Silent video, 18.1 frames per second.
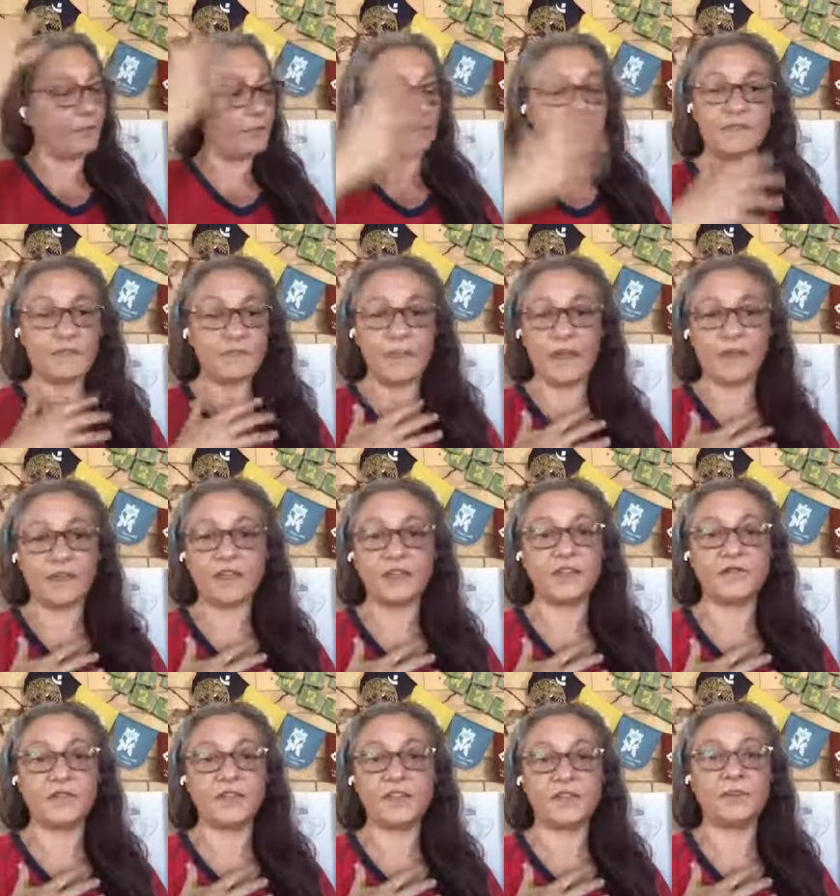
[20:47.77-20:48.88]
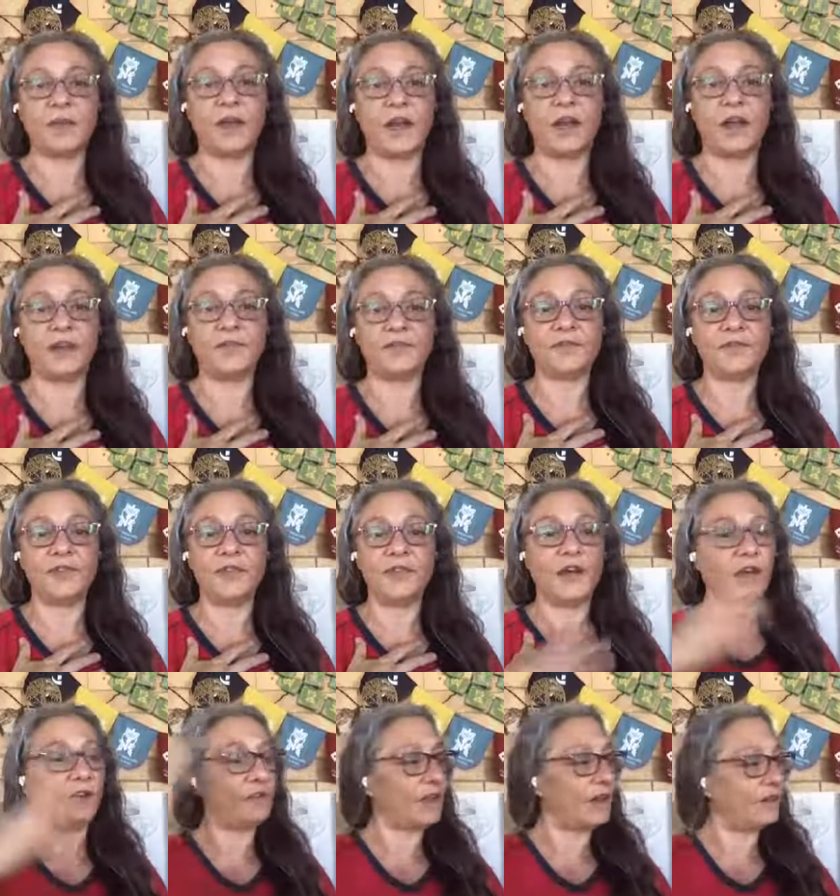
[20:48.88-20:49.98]
it's made no difference to my life.
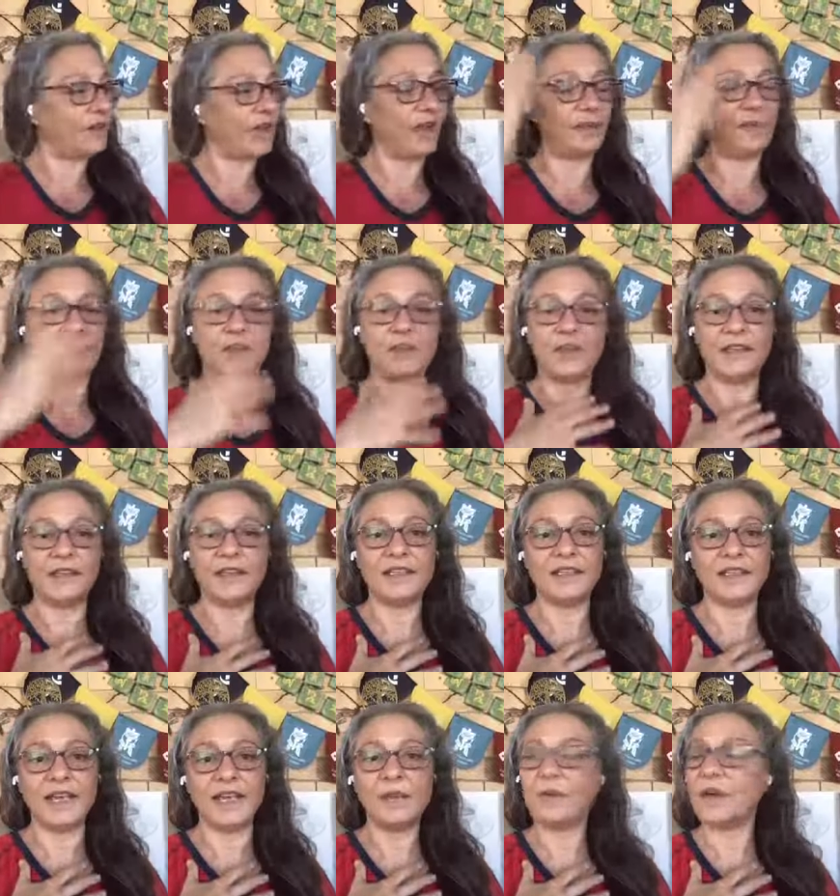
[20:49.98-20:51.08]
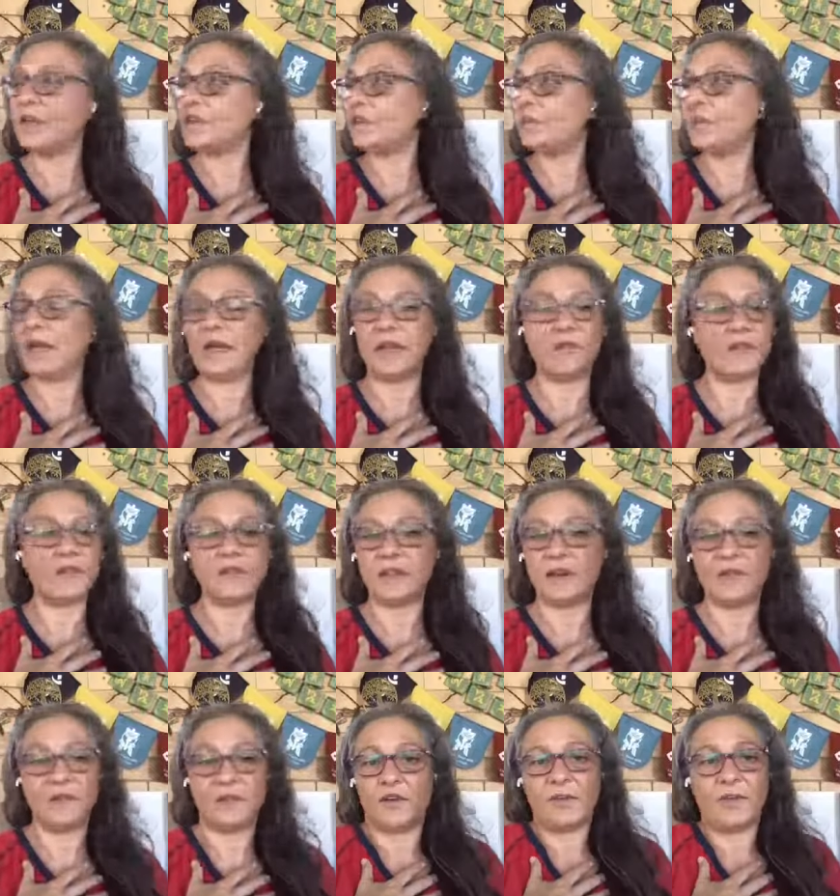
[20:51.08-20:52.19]
I've lived like this anyway, to many of us, I've,
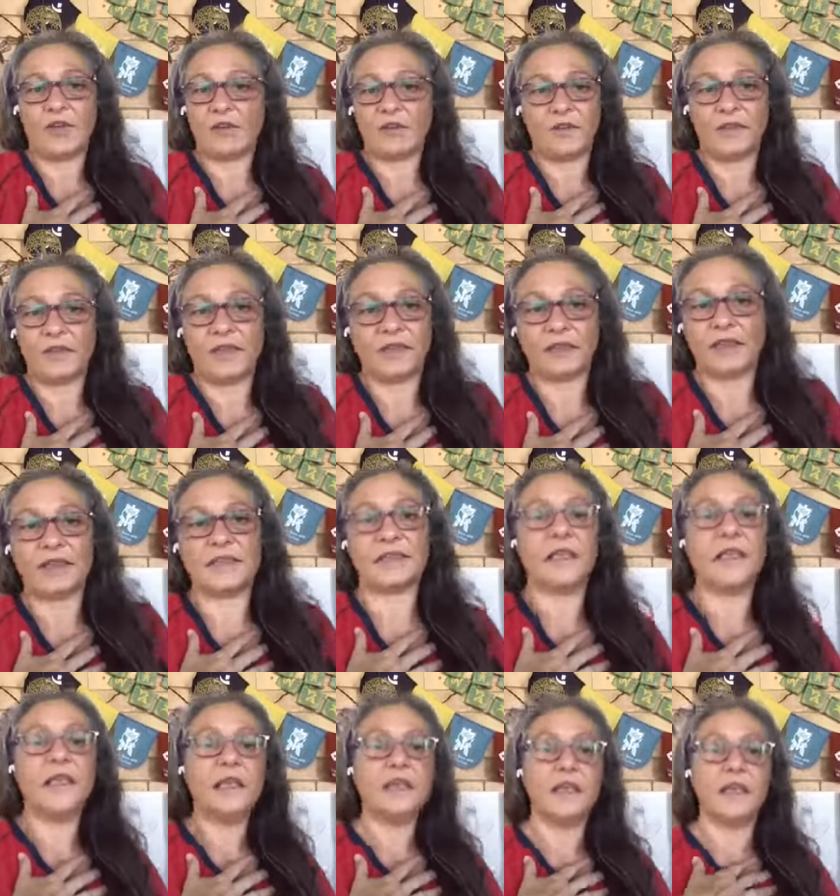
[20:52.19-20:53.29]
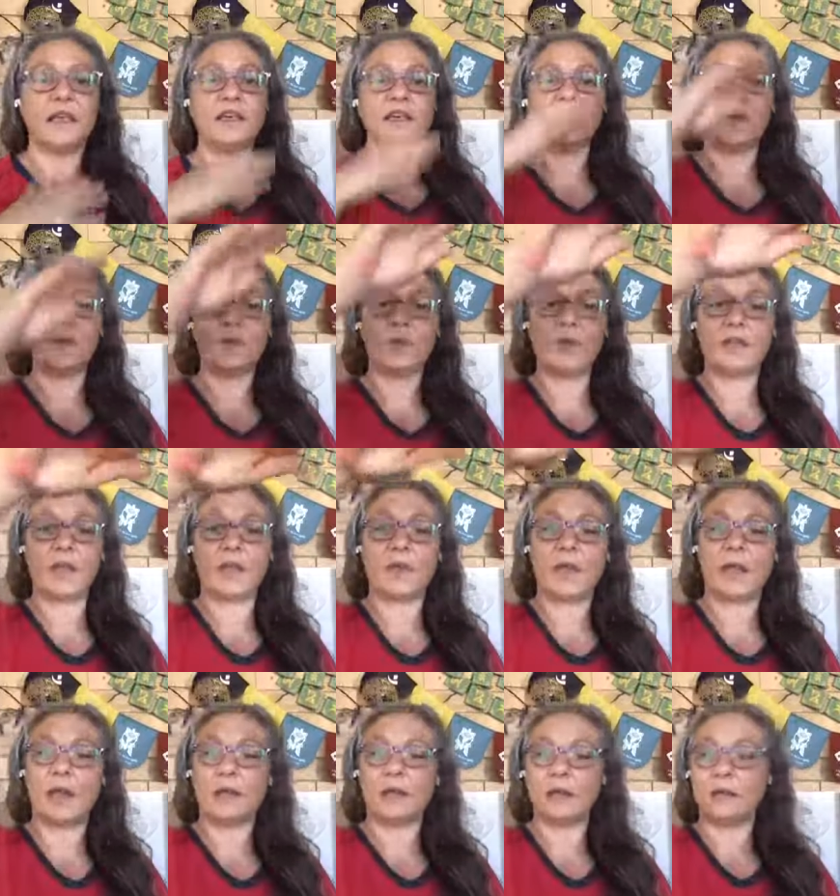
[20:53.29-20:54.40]
I've been living like this. The only time I would go
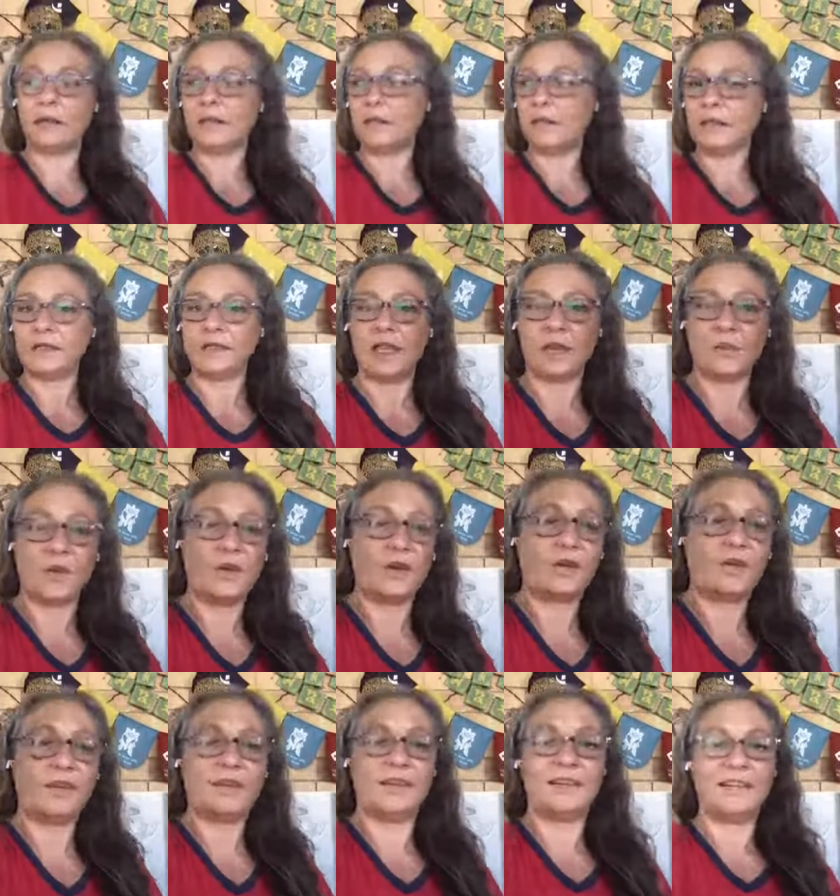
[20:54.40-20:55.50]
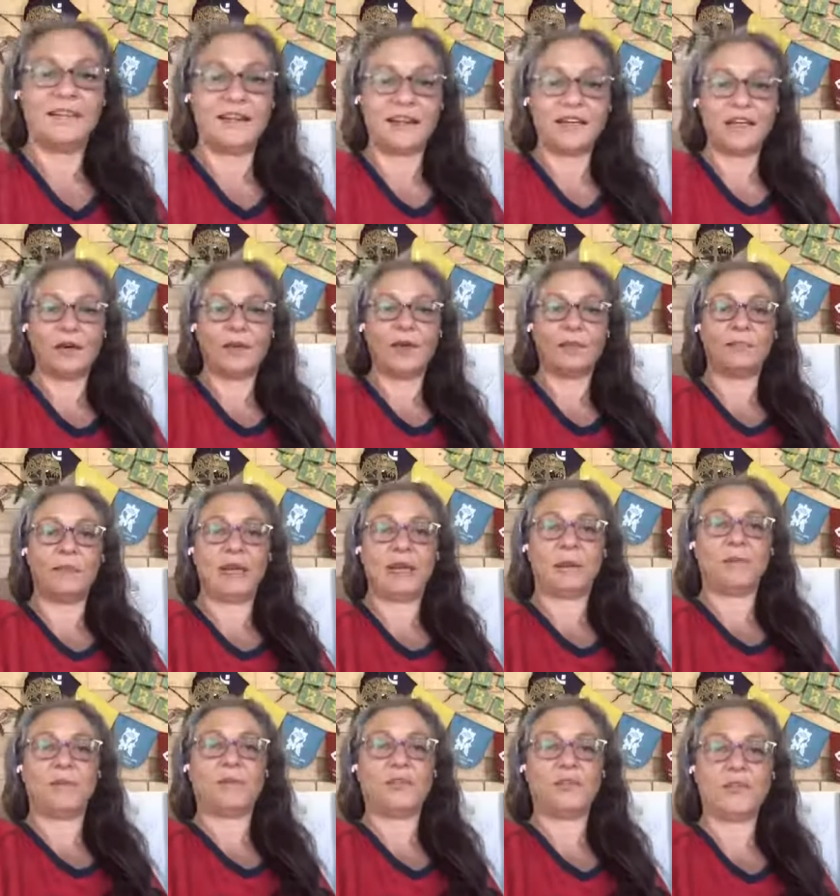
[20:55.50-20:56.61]
out was like when I'd go out and meet up
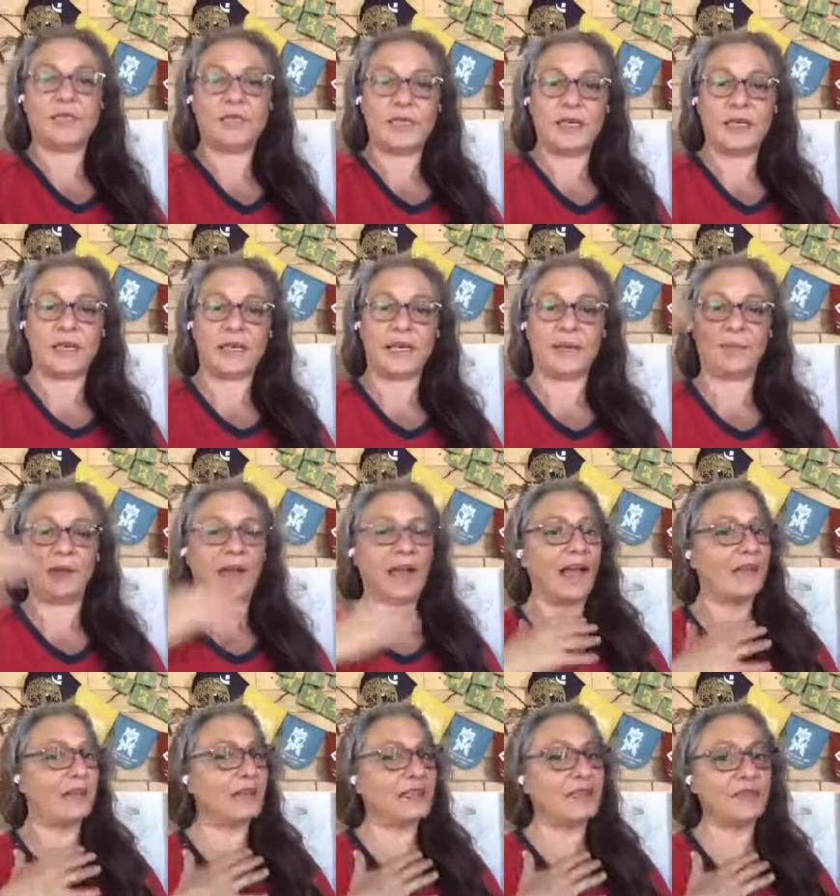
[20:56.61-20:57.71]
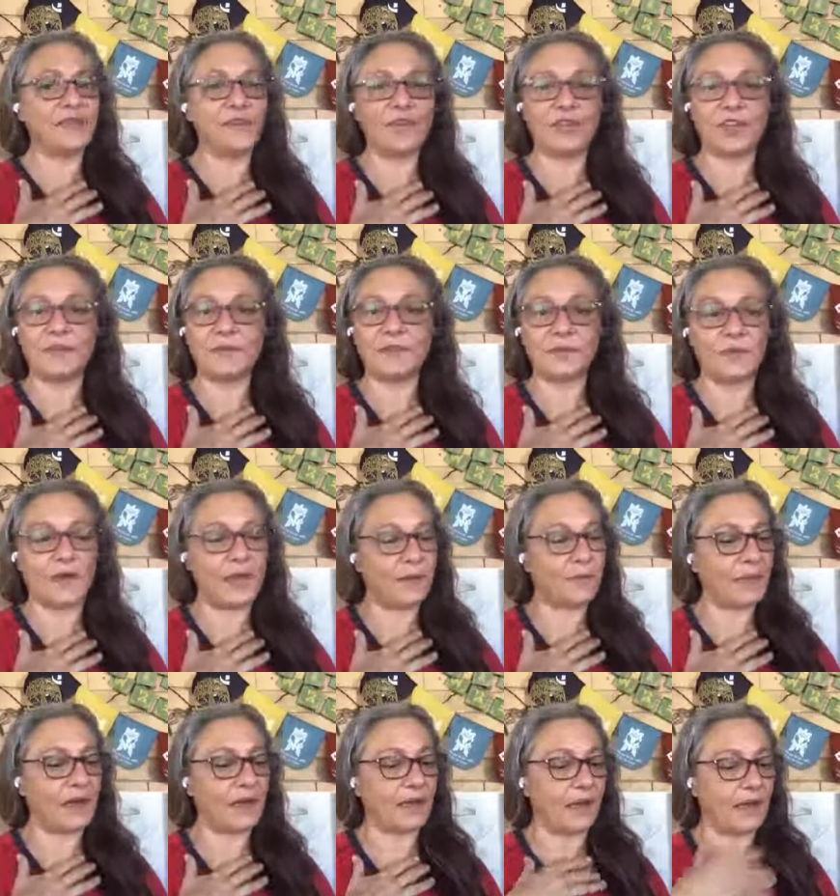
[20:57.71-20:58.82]
with Chrissy and a couple of others a few times a week,
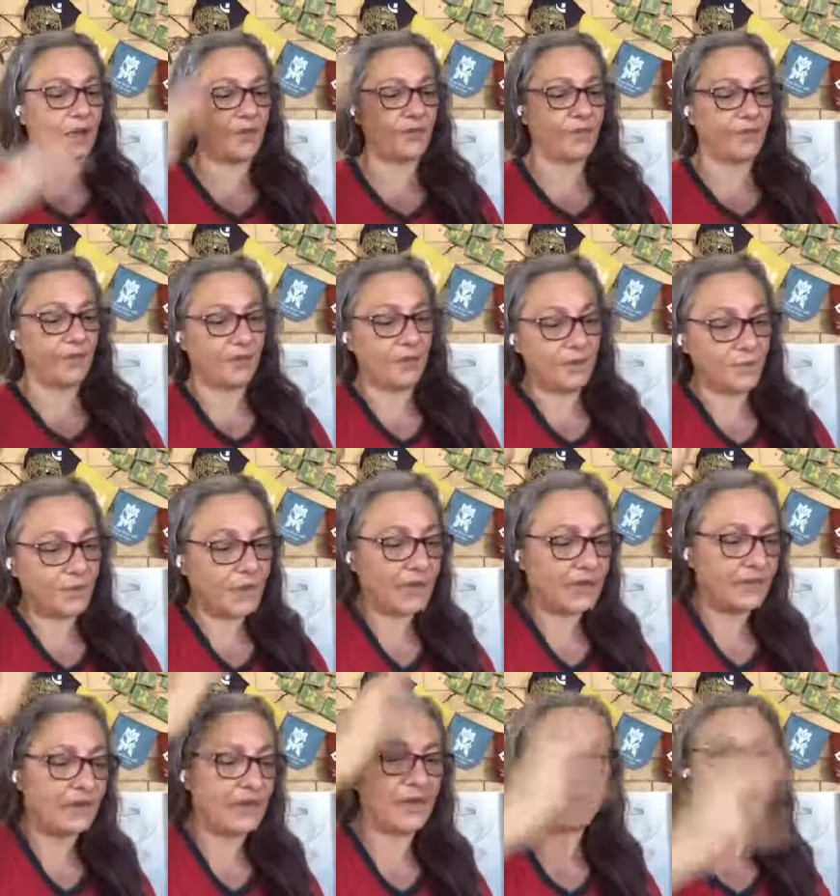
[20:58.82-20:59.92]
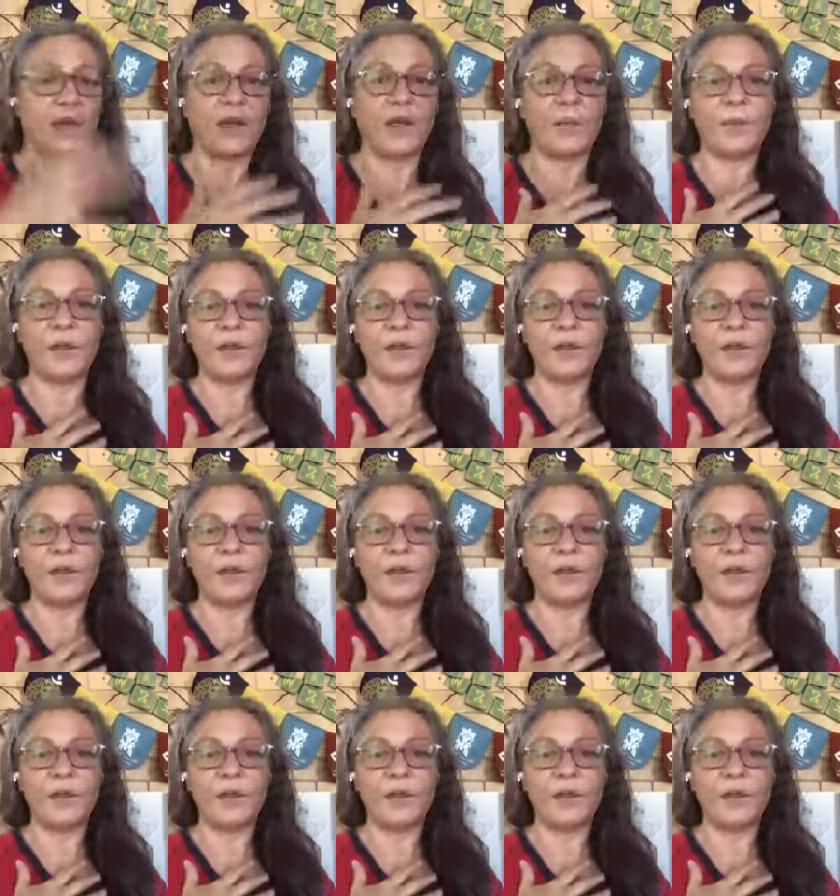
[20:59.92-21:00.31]
but I've been living at home